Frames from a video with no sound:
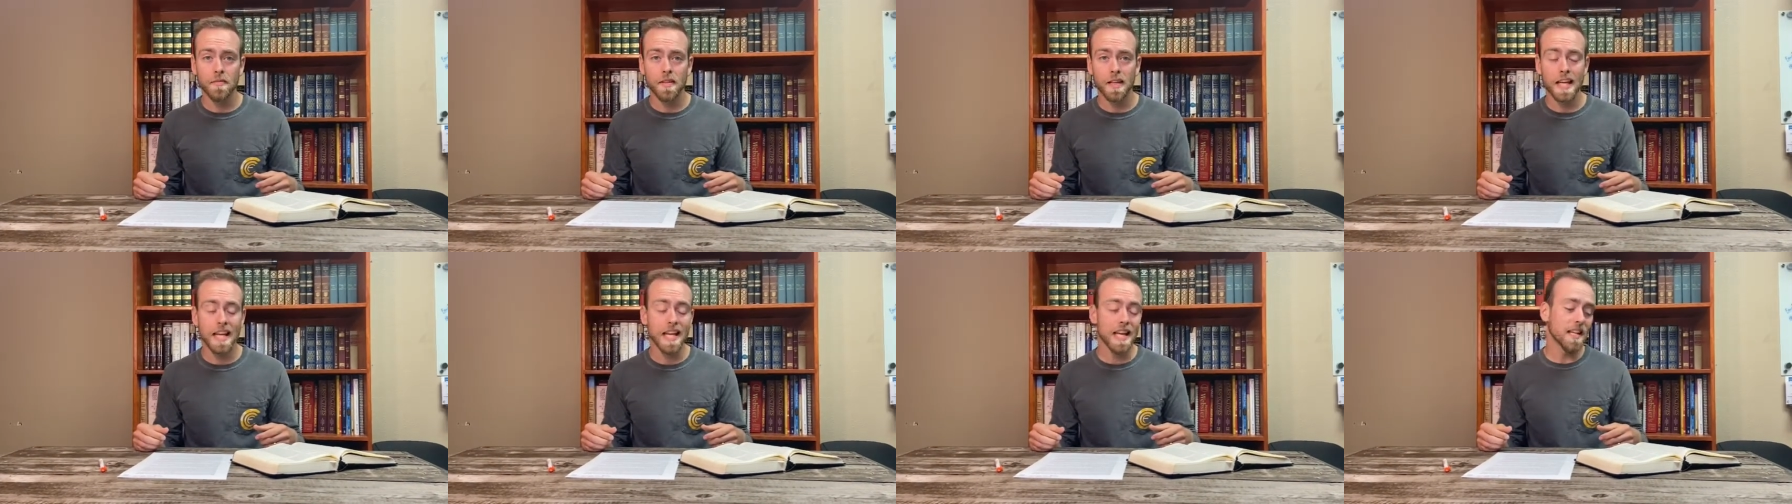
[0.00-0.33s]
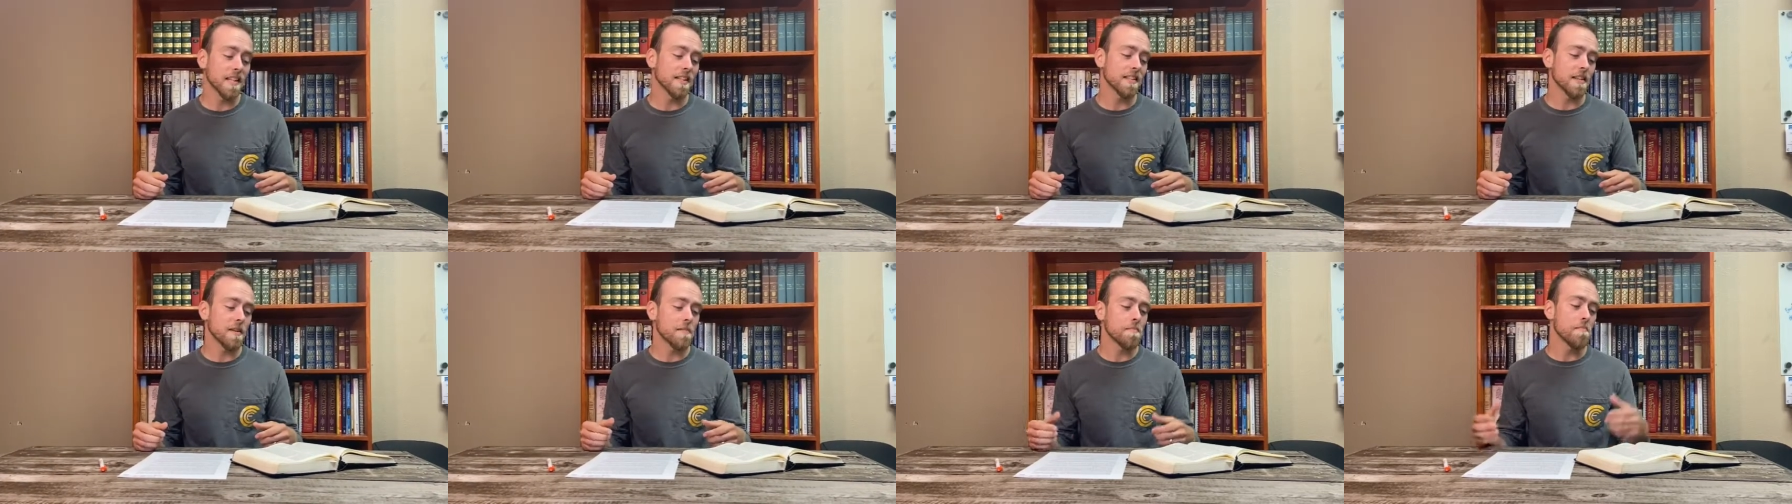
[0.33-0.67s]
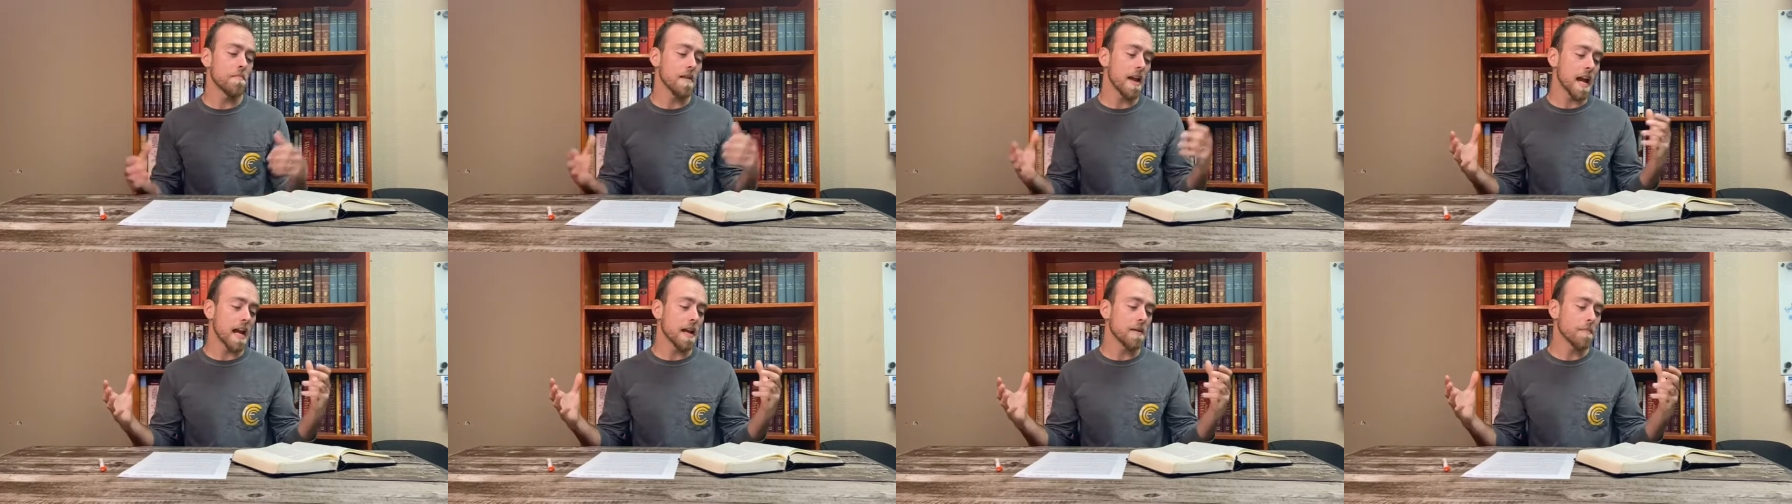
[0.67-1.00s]
He is the
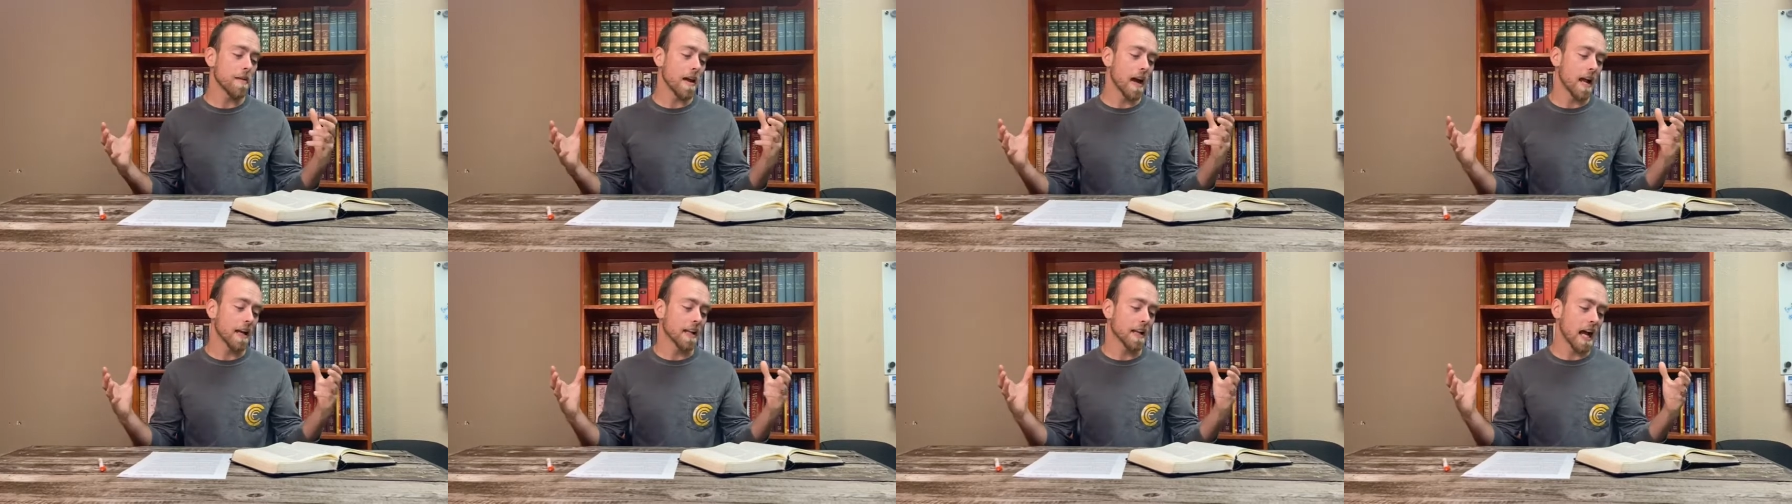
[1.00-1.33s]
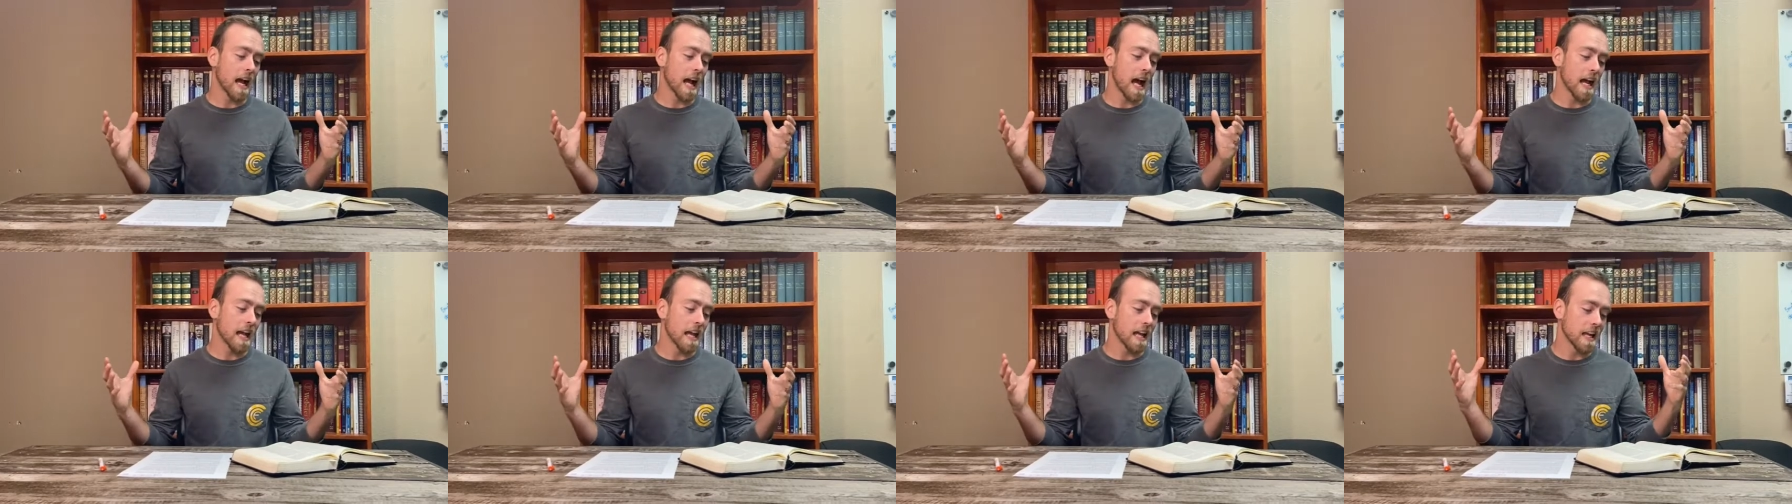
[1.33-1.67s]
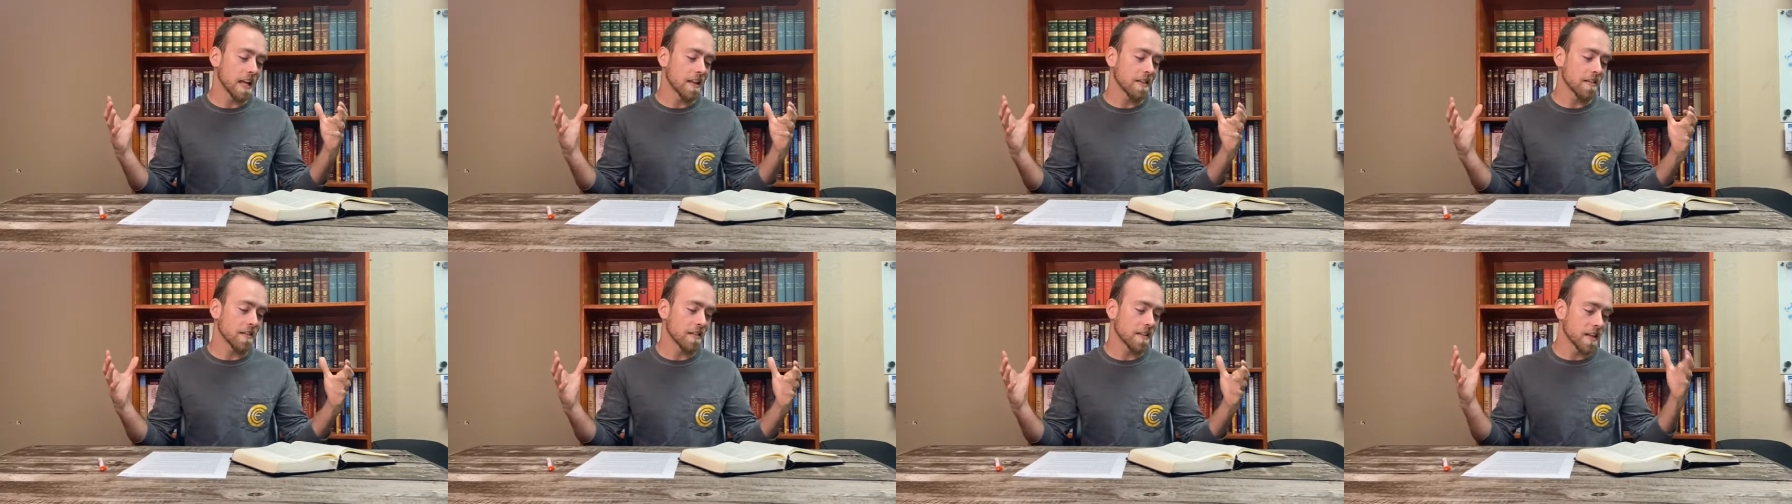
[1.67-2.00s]
main bad guy
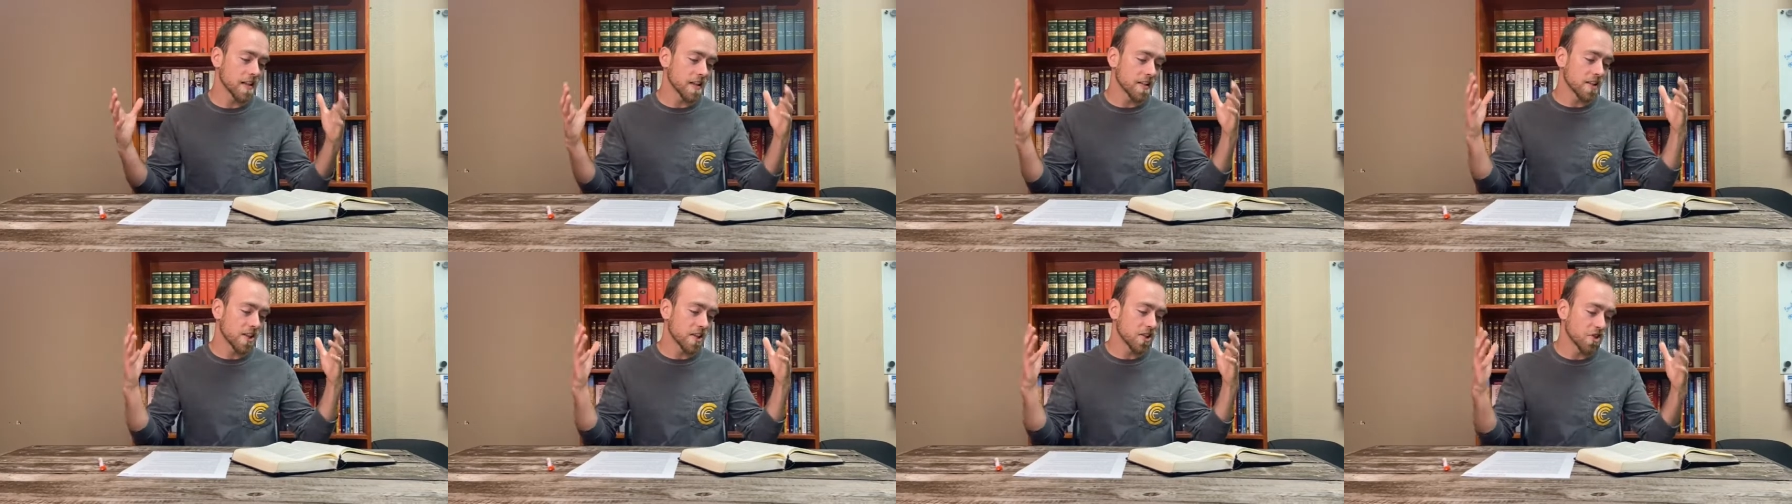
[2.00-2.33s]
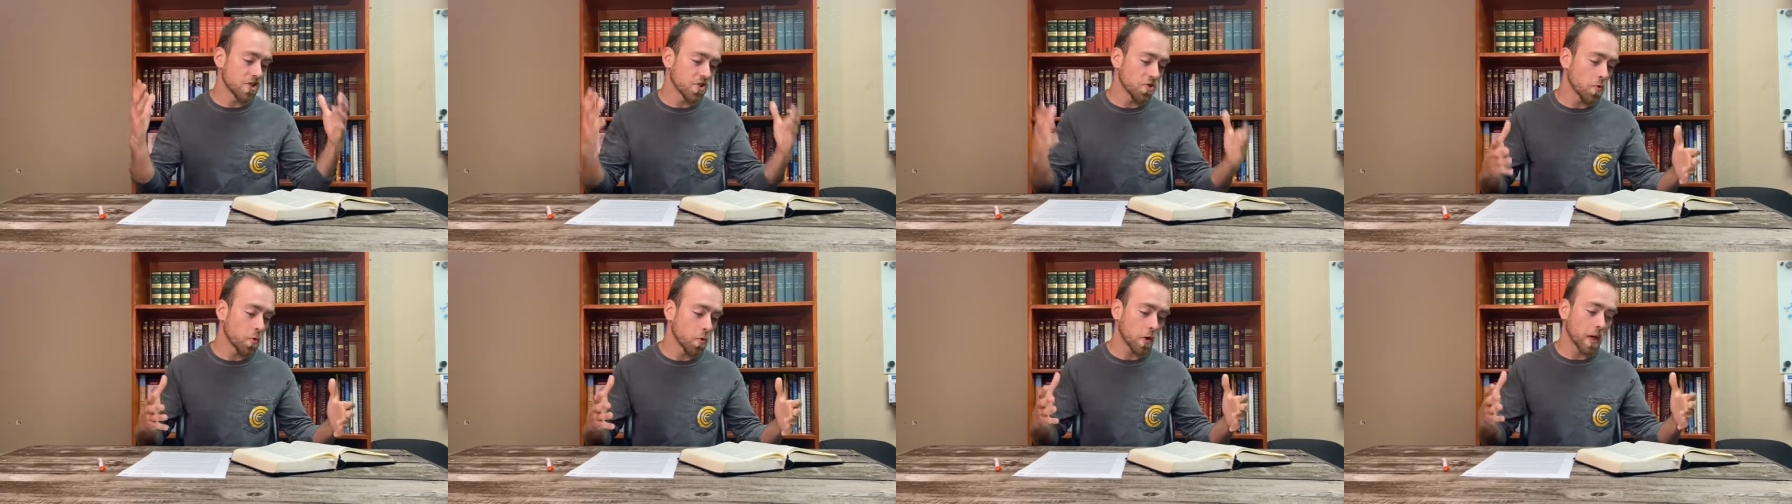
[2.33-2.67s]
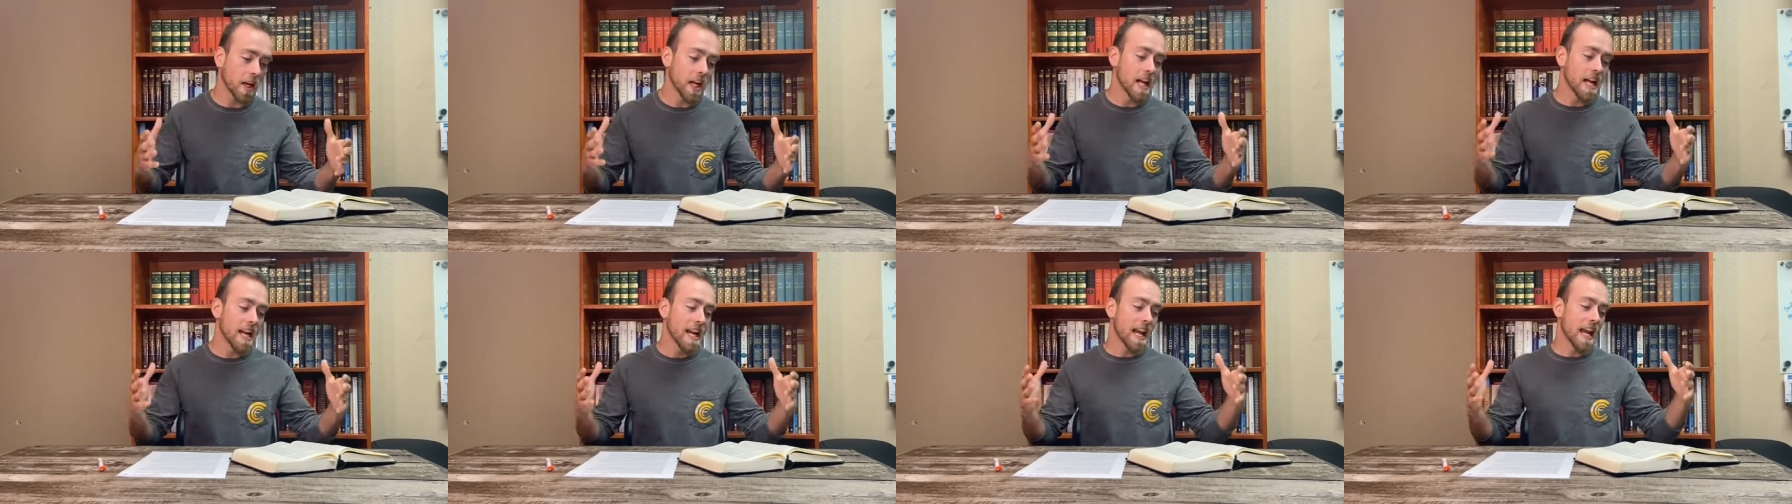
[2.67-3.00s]
in this
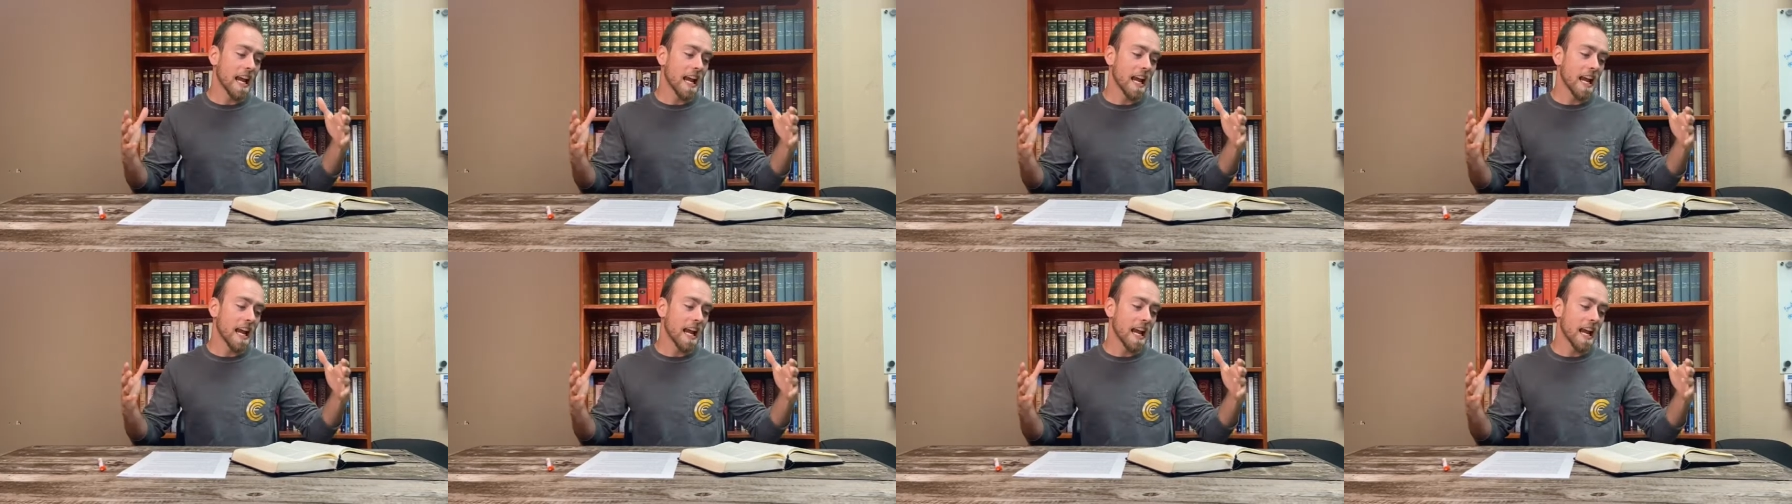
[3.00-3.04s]
story.